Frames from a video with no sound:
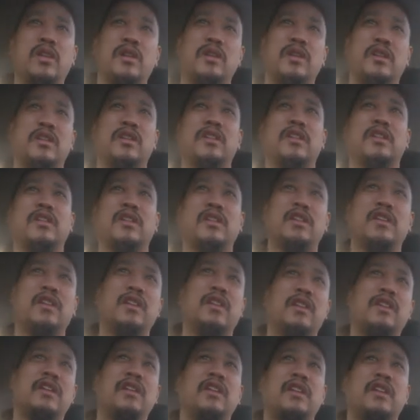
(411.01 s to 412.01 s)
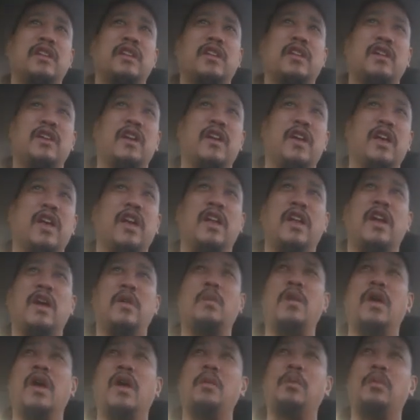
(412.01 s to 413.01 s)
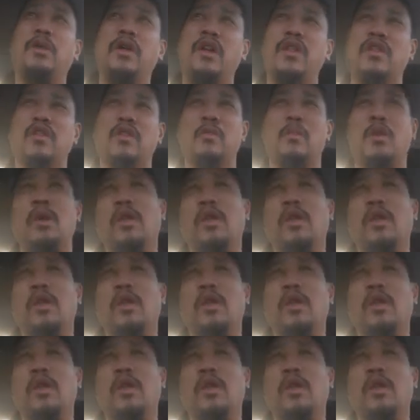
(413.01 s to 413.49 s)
And I'm at a place in